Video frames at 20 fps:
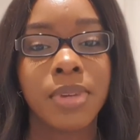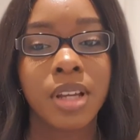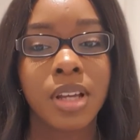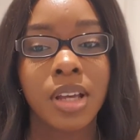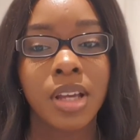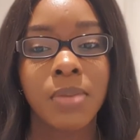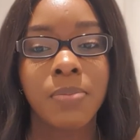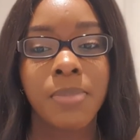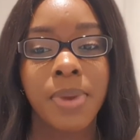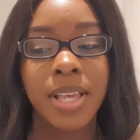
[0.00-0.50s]

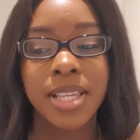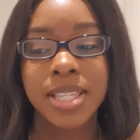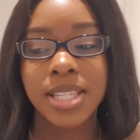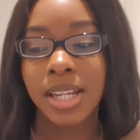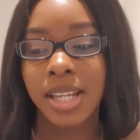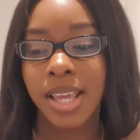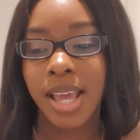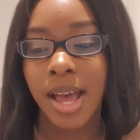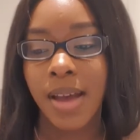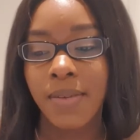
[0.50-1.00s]
It
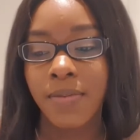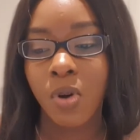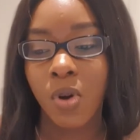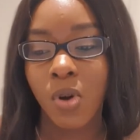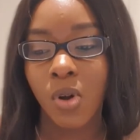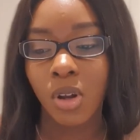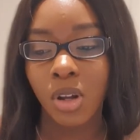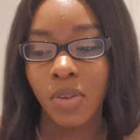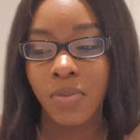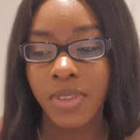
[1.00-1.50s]
basically have
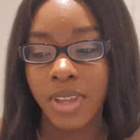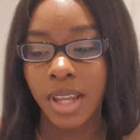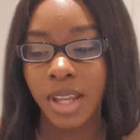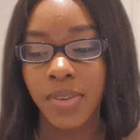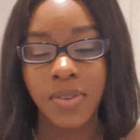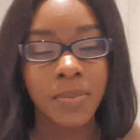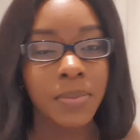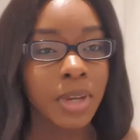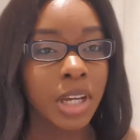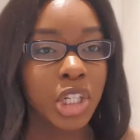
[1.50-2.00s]
all of the
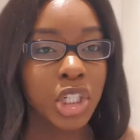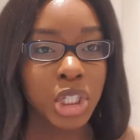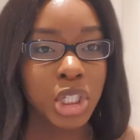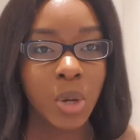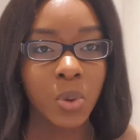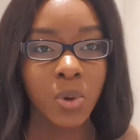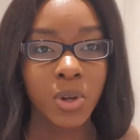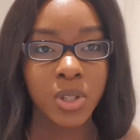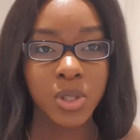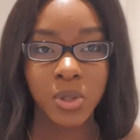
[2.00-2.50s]
information I
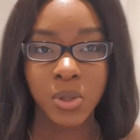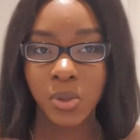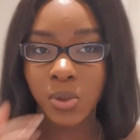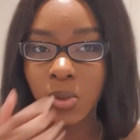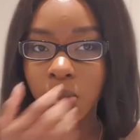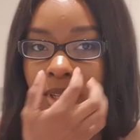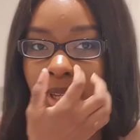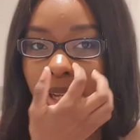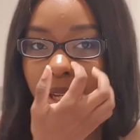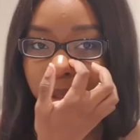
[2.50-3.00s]
want to
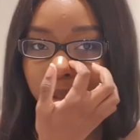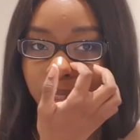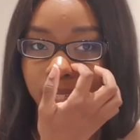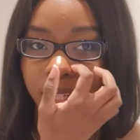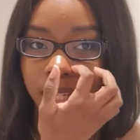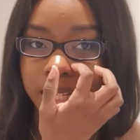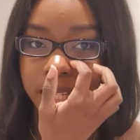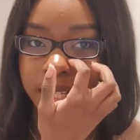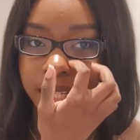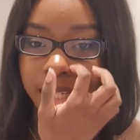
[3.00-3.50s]
tell you
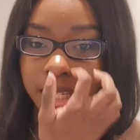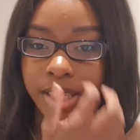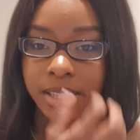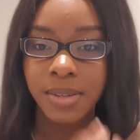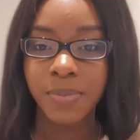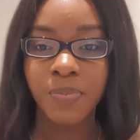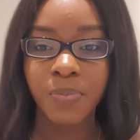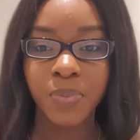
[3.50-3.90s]
guys.